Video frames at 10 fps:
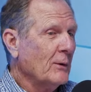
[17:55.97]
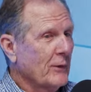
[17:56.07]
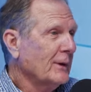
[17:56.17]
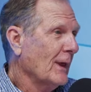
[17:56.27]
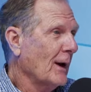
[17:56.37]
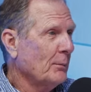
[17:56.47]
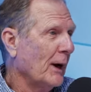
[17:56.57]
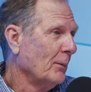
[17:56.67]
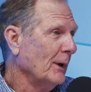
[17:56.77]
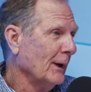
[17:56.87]
think that
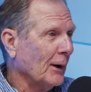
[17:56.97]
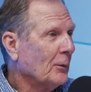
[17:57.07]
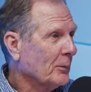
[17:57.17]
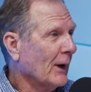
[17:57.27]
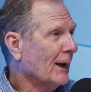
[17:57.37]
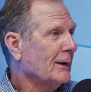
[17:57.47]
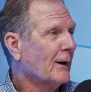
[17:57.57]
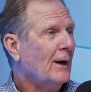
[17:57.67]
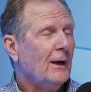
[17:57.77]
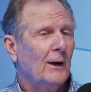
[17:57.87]
about me. But,
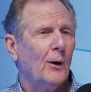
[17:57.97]
you